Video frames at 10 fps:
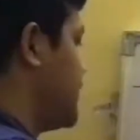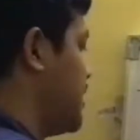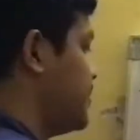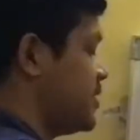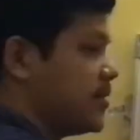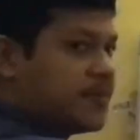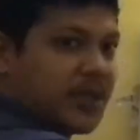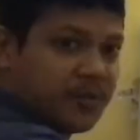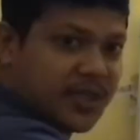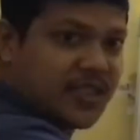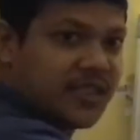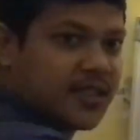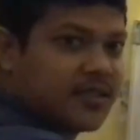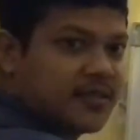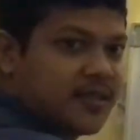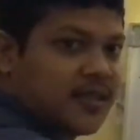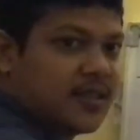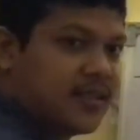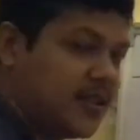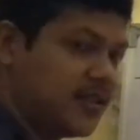F is the frequency here,
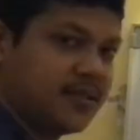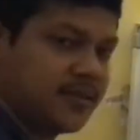then